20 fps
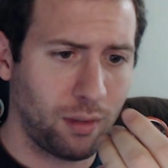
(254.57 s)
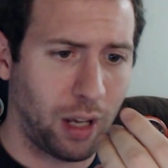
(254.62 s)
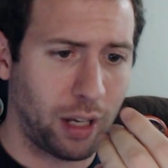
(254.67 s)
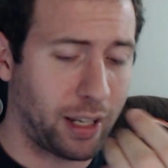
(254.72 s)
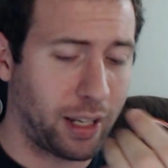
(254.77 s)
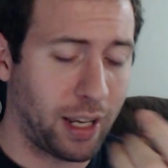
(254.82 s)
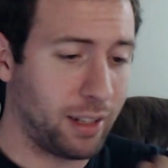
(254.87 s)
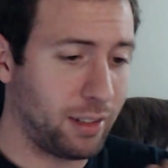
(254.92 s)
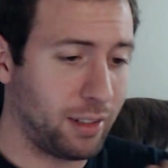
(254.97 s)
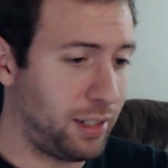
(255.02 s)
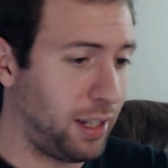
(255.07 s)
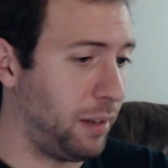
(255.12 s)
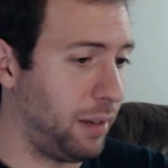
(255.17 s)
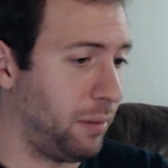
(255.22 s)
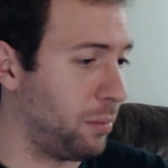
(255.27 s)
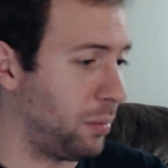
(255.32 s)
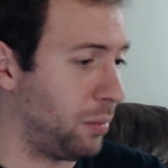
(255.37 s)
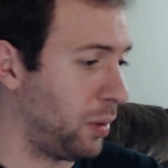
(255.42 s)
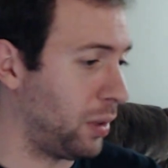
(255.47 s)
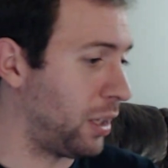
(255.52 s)
I can't see.
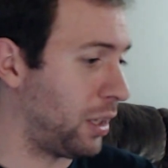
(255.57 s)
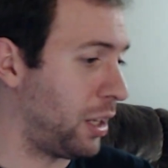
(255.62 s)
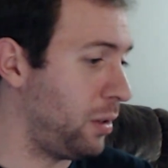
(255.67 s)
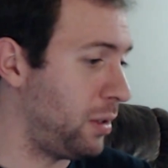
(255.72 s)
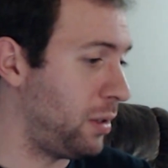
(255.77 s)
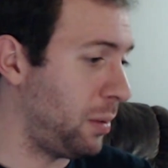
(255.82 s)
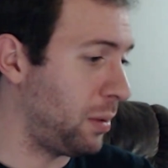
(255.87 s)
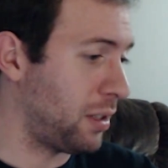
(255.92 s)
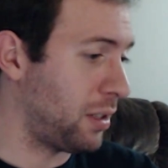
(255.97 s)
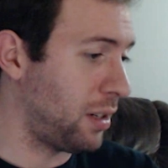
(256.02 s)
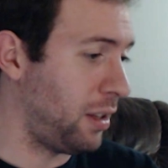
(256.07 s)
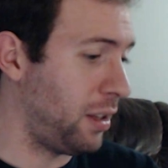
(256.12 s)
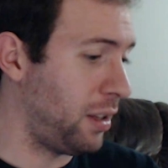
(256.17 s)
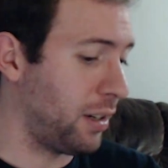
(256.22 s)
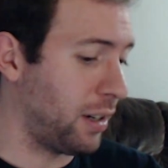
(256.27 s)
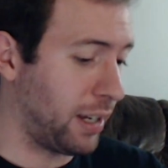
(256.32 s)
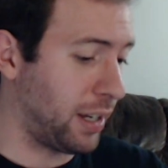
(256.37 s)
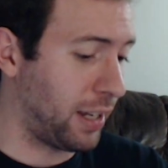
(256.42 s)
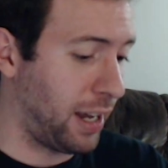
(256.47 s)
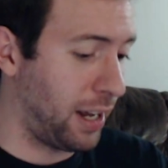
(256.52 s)
Can you see what's on
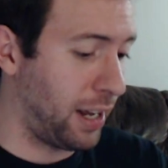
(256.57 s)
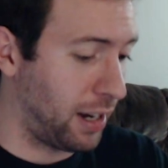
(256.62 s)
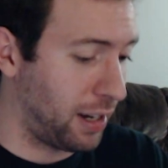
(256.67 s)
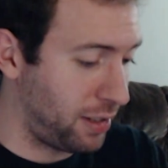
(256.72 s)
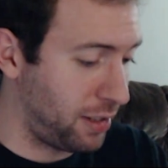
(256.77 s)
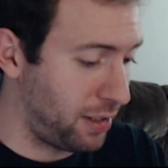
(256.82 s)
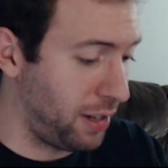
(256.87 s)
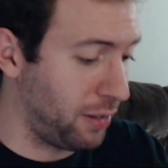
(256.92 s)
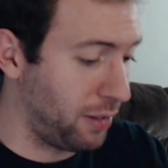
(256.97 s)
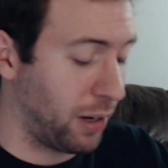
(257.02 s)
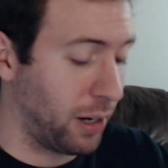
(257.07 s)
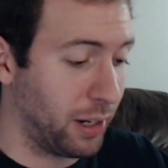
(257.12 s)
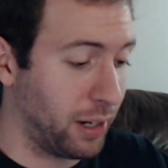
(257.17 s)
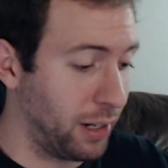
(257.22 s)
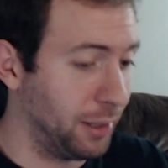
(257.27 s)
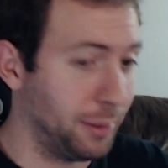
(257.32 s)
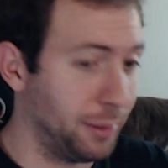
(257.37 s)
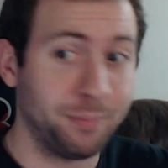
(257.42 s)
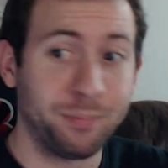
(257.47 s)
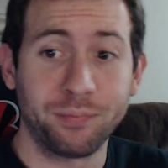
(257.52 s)
there? I cannot see right
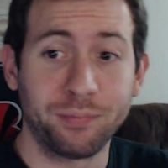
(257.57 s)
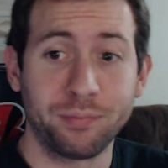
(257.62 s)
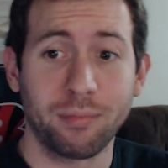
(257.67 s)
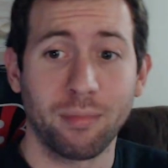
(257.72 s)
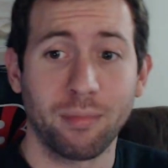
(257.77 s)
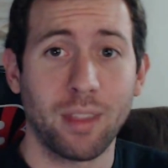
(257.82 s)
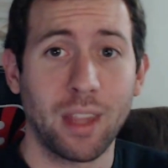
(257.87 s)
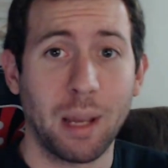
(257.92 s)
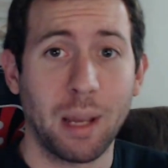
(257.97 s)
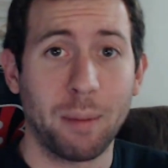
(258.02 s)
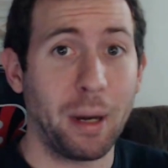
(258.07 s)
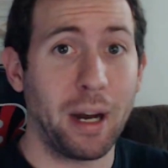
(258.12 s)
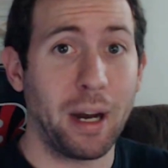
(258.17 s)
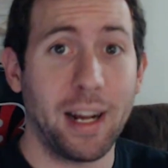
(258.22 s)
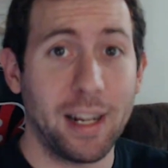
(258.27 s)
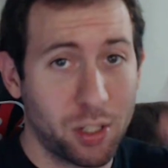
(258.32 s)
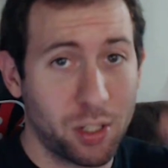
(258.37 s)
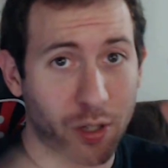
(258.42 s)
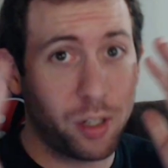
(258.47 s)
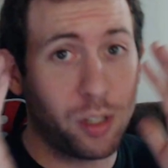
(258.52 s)
now.
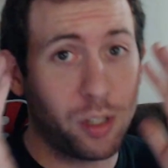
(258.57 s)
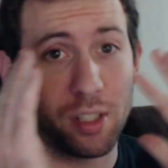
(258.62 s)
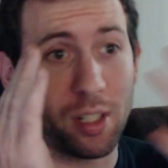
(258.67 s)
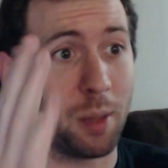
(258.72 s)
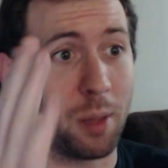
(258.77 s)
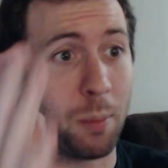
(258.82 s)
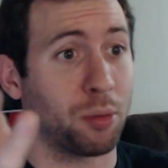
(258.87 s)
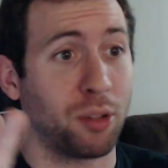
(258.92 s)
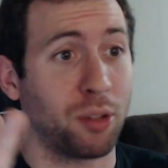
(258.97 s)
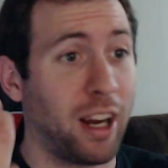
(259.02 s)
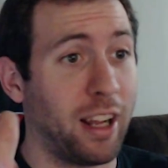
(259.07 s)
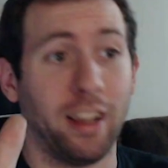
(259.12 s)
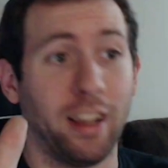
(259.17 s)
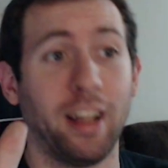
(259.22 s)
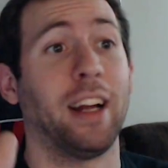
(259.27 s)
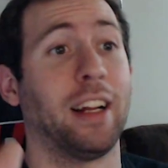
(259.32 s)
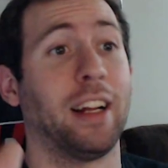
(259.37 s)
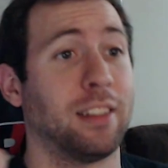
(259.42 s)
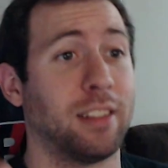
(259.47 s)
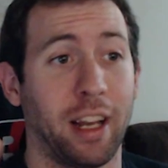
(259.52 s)
My eyes are used to the bright
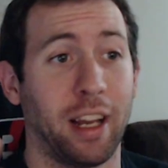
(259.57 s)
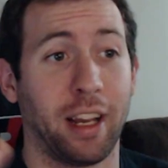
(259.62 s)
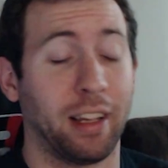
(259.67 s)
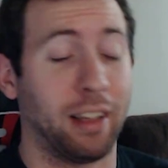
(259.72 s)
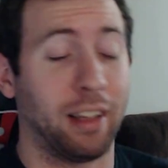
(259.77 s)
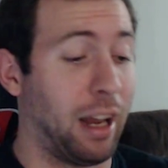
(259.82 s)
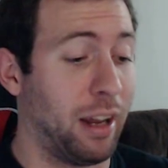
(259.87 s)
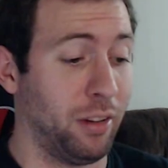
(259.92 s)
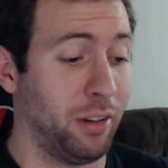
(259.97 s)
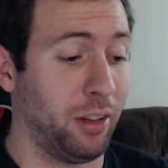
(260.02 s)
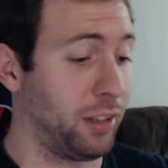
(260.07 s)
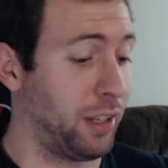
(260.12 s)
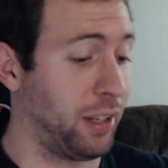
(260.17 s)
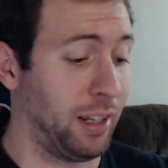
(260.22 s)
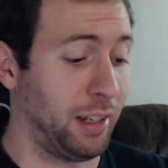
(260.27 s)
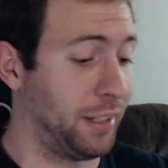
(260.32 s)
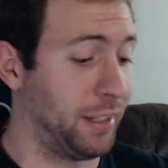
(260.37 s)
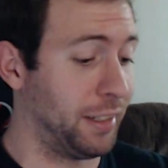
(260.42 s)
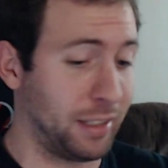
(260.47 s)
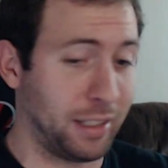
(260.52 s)
lights. I, am
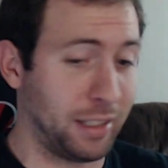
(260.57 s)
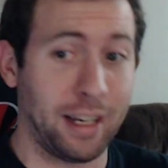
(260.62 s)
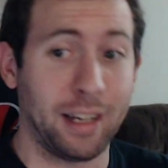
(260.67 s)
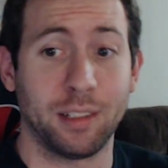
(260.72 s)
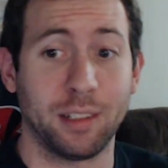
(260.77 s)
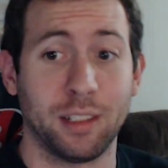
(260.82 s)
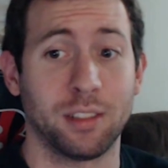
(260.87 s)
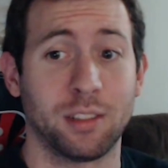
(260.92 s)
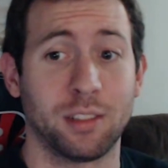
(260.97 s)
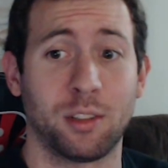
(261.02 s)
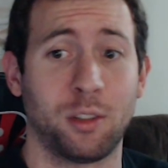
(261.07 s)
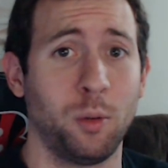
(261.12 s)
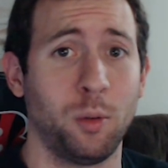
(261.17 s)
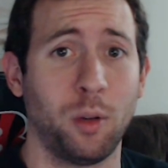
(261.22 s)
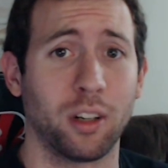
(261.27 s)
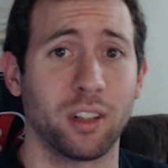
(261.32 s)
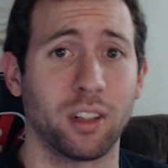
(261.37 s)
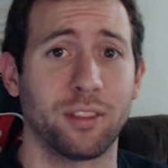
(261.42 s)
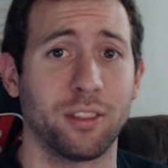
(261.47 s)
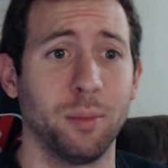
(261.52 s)
looking at that is too
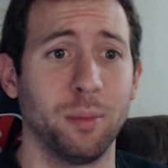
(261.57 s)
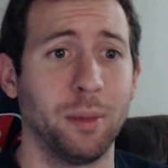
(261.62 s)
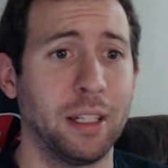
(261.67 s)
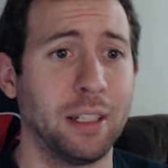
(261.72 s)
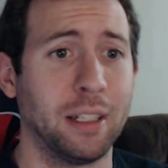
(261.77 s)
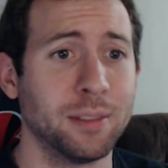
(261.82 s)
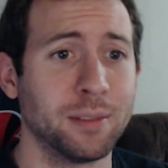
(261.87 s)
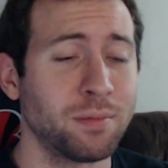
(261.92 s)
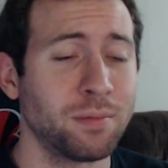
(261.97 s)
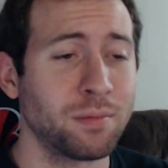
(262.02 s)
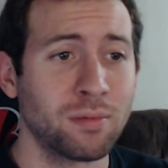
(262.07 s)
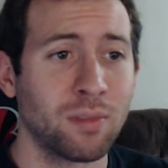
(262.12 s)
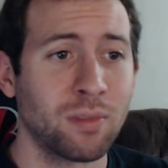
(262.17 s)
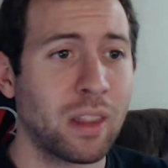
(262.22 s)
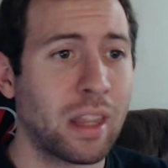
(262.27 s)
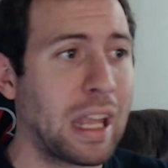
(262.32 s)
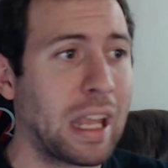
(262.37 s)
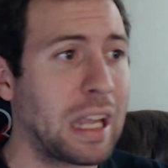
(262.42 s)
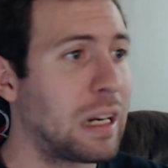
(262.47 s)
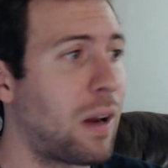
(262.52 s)
dark for me.
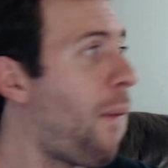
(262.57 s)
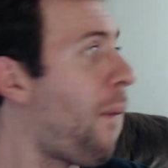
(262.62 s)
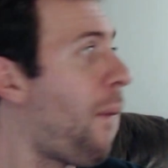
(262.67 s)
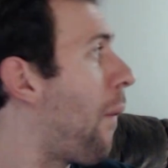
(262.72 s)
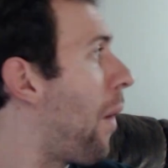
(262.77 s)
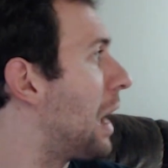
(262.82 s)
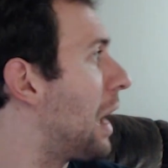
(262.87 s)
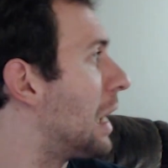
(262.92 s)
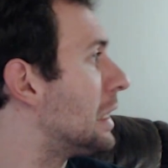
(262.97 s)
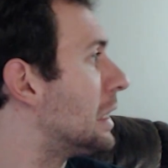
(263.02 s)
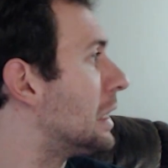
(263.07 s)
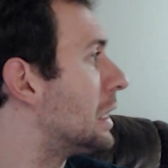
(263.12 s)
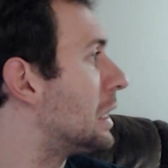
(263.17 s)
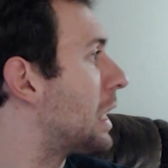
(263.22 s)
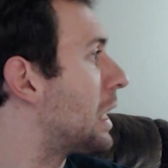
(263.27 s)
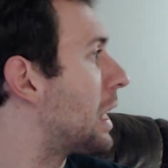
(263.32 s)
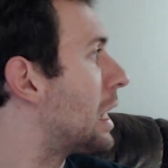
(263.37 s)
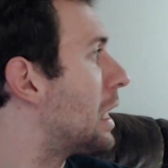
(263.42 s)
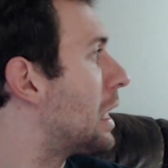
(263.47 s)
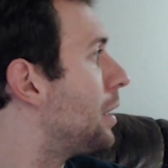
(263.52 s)
It's Darth Vader
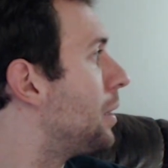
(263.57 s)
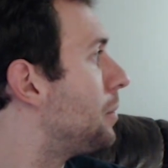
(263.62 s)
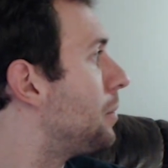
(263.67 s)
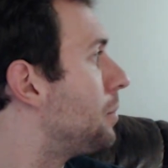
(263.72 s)
and